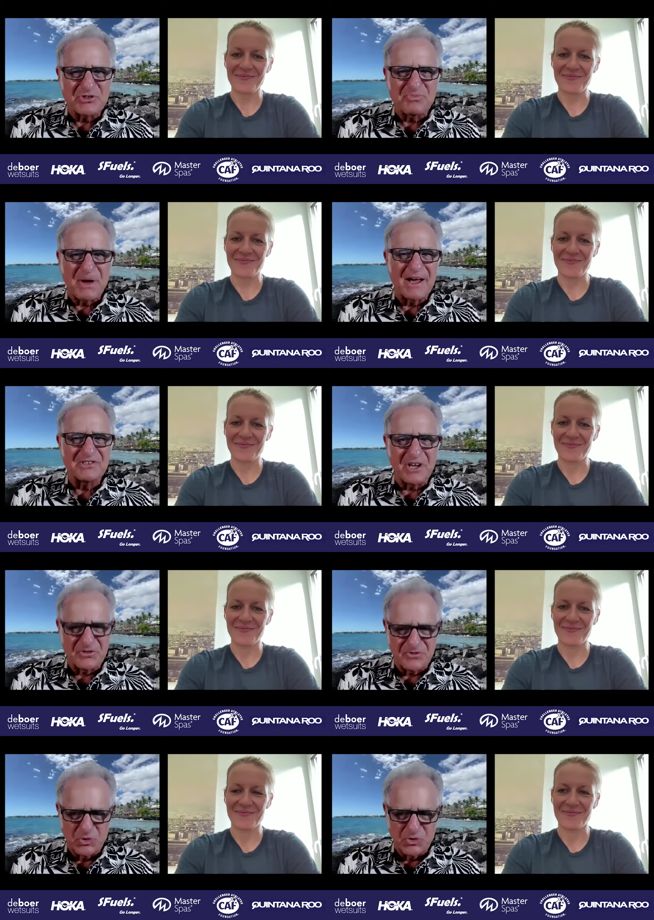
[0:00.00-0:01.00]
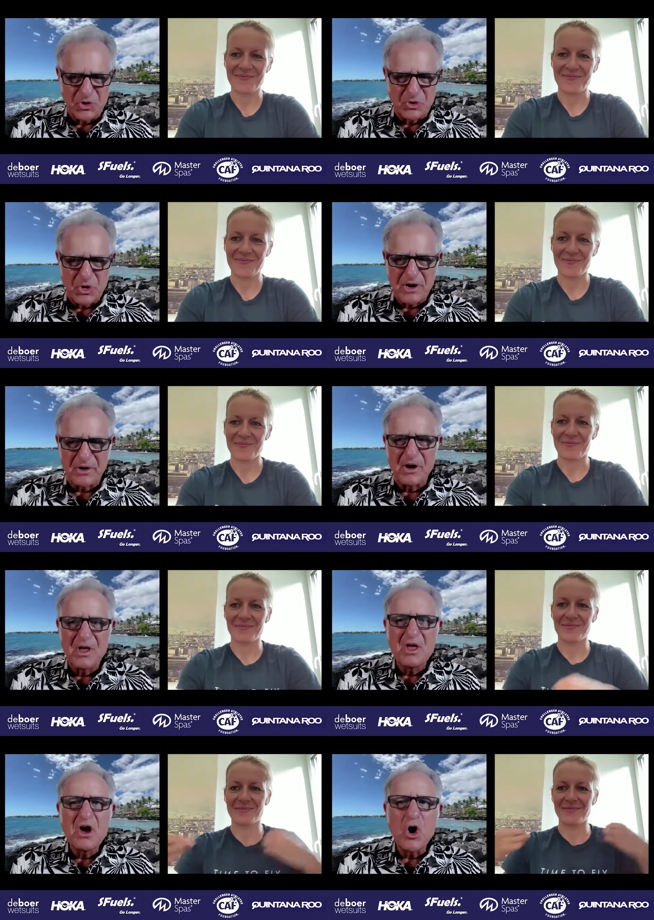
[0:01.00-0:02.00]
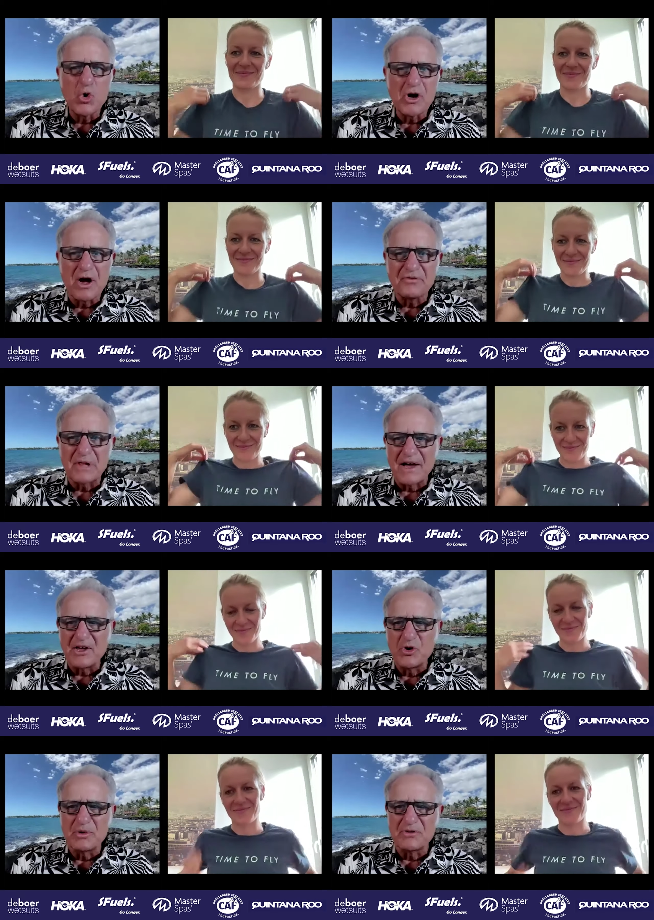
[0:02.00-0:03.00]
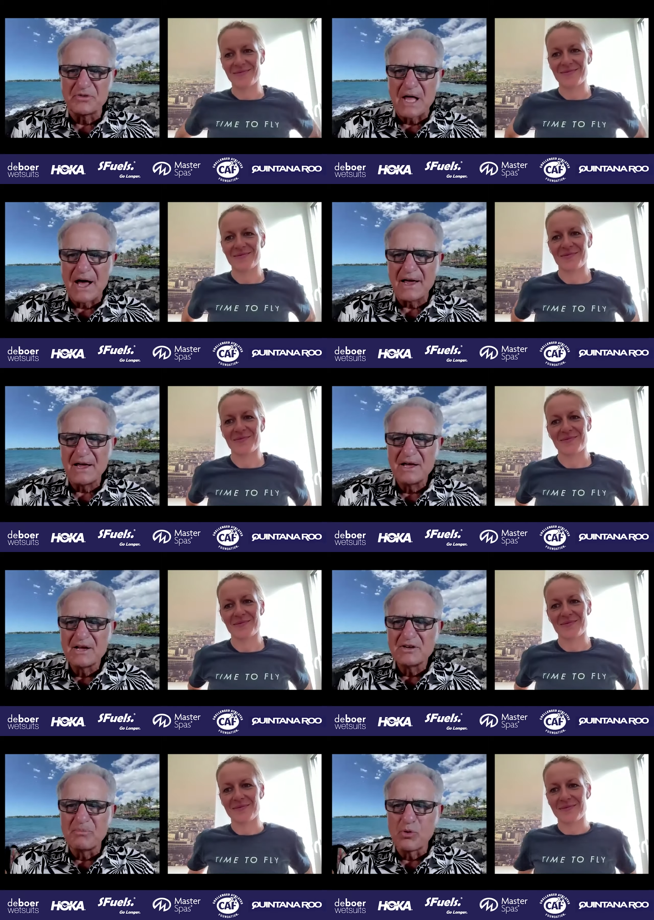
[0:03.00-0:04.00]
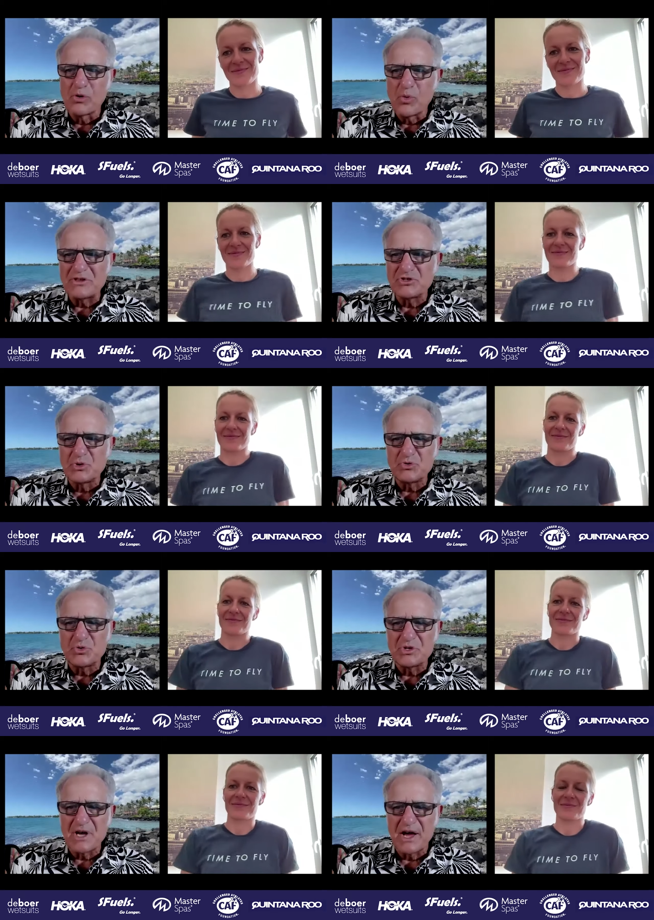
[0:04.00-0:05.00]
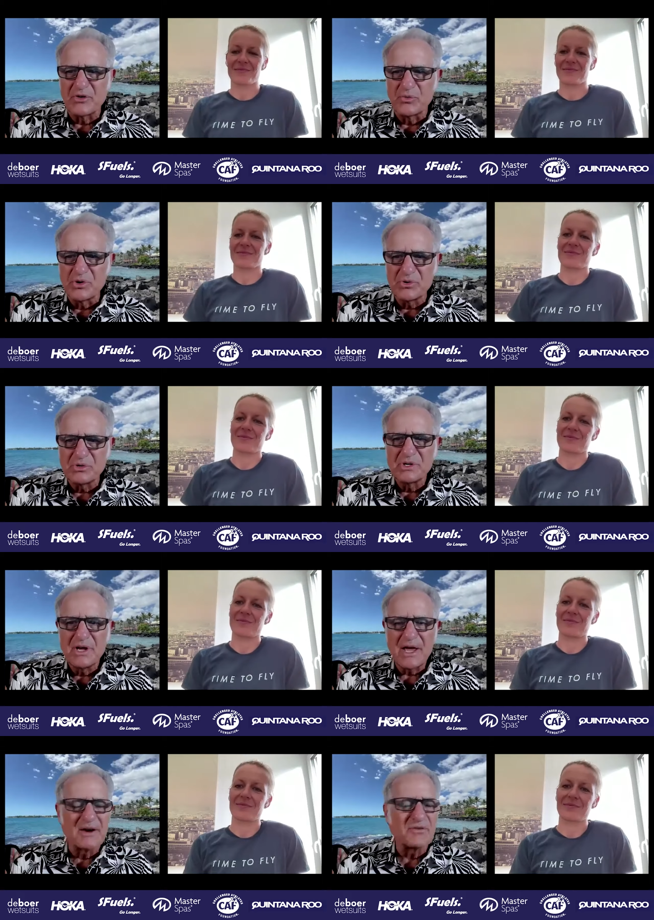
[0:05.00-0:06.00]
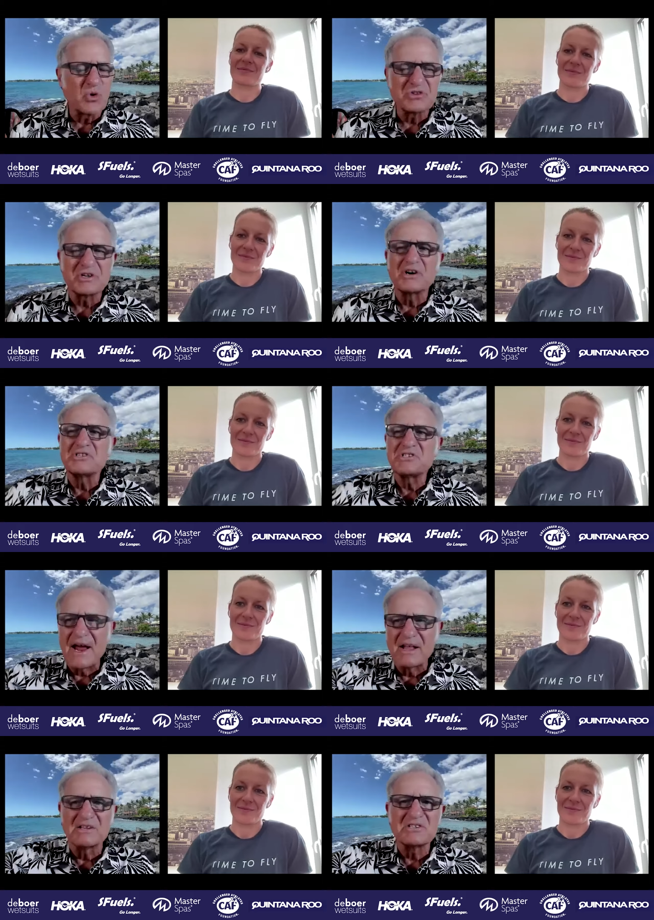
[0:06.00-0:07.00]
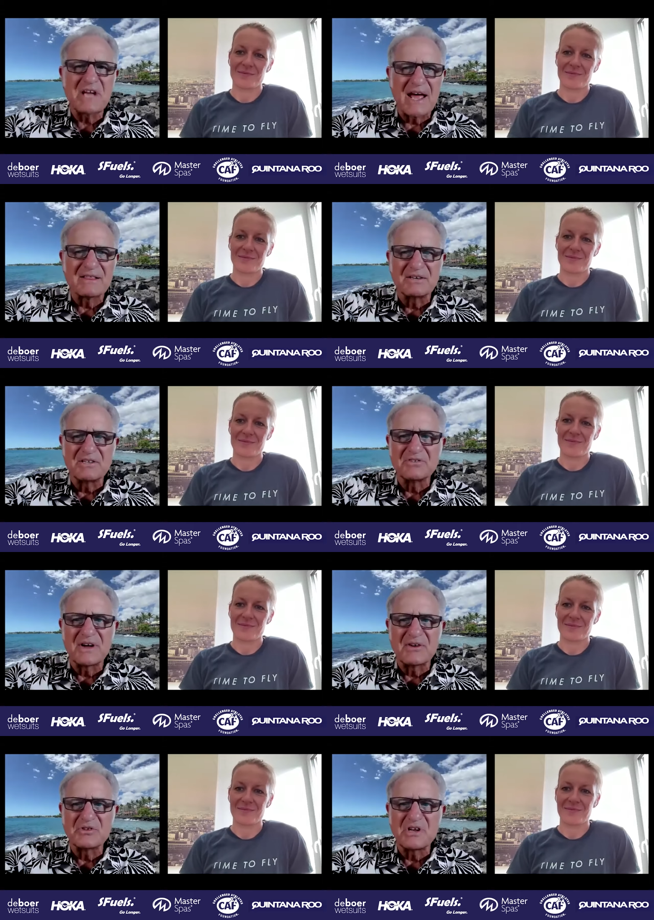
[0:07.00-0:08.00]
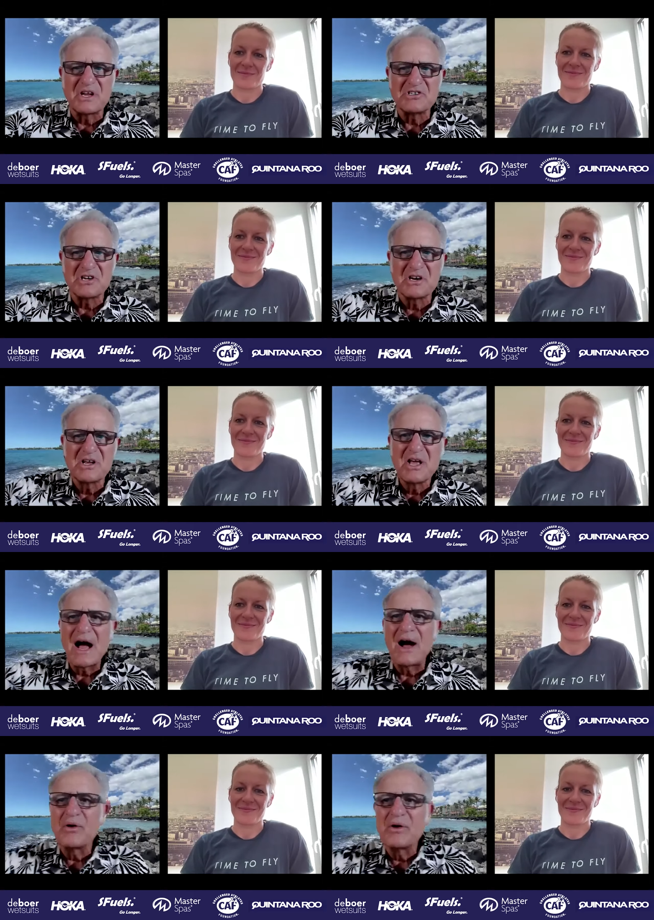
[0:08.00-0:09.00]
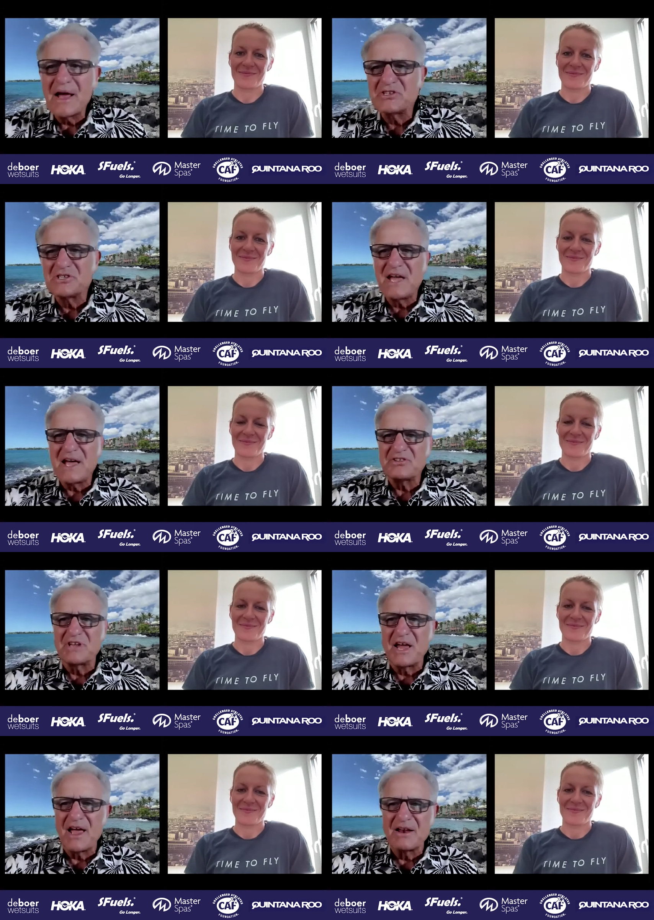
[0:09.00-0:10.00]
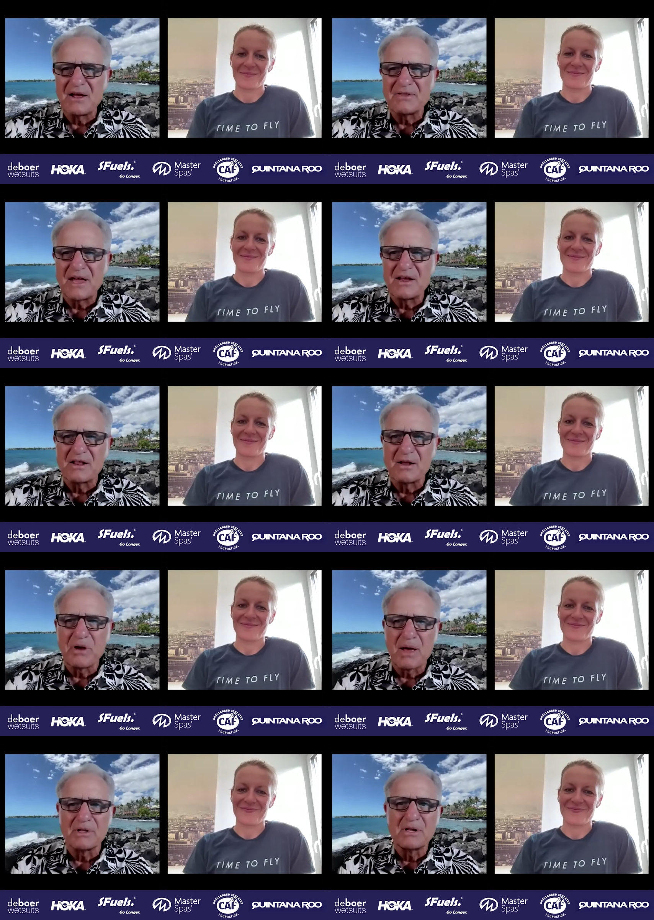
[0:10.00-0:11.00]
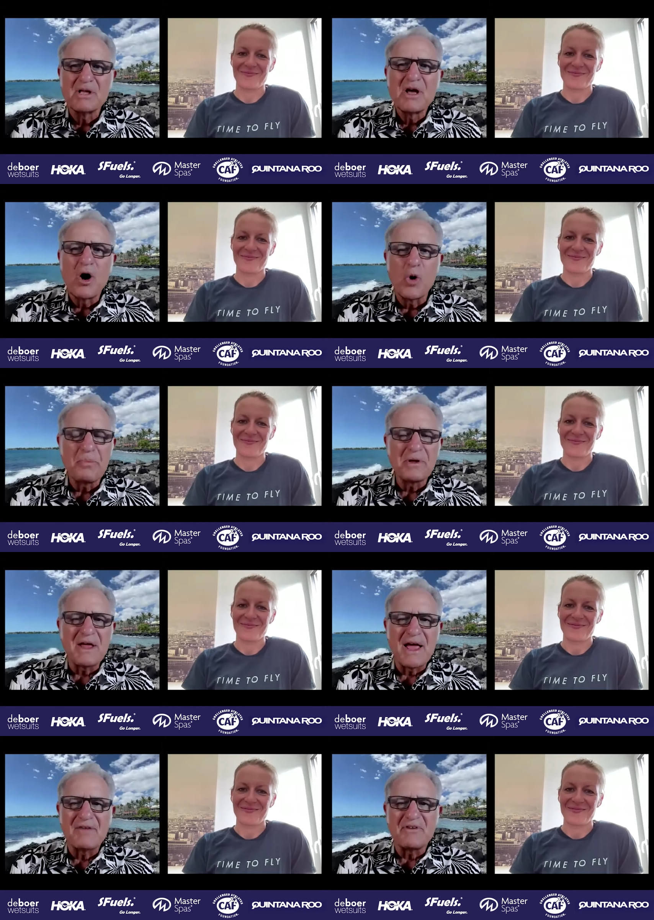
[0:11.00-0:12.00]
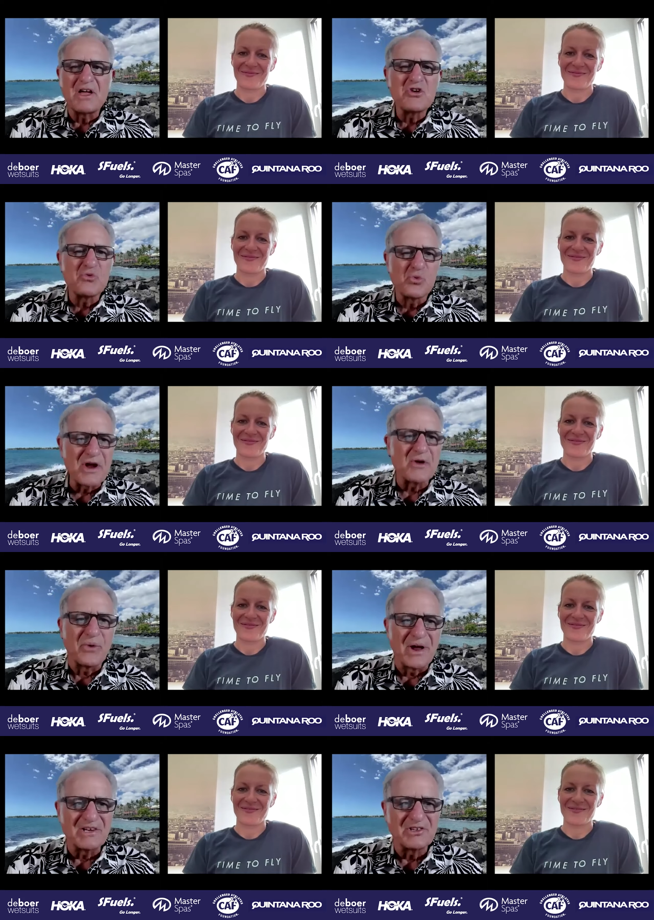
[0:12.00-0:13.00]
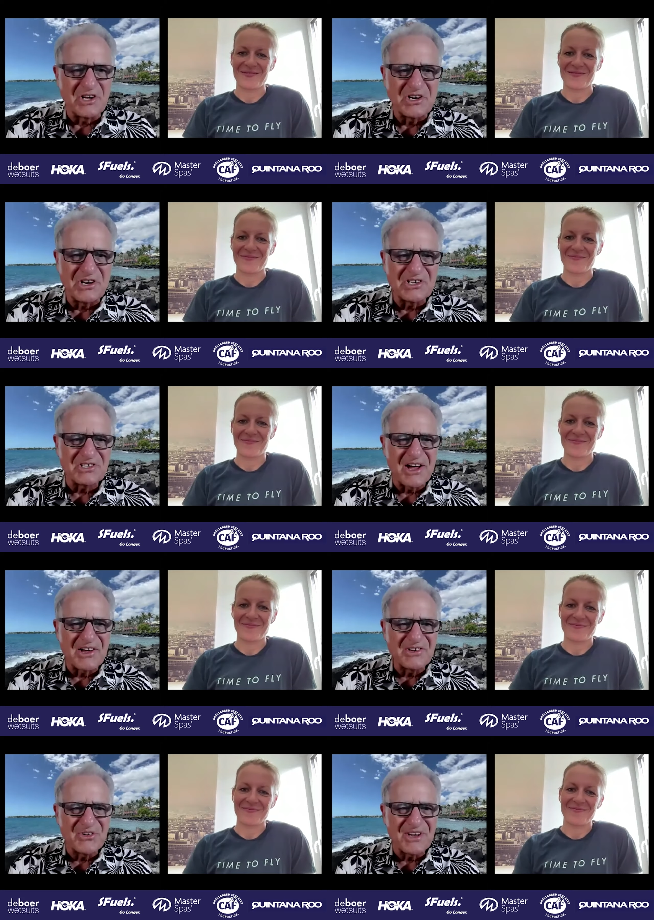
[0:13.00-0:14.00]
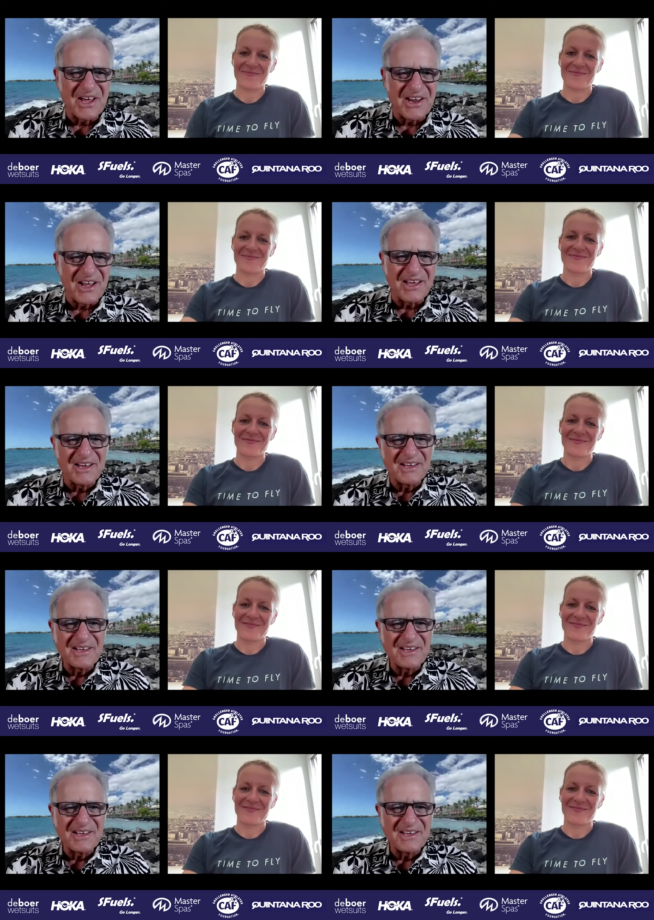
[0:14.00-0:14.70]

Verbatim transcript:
Speaker 1: Spas, As Fuels Go Longer, Hoka, Fly Human Fly, Deboer Wetsuits, Quintana Roo, and, of course, our Challenged Athletes Foundation. Our next guest, Daniela, Daniela Bleymehl, hoping to have a great race in Nice. How you doing, Daniela?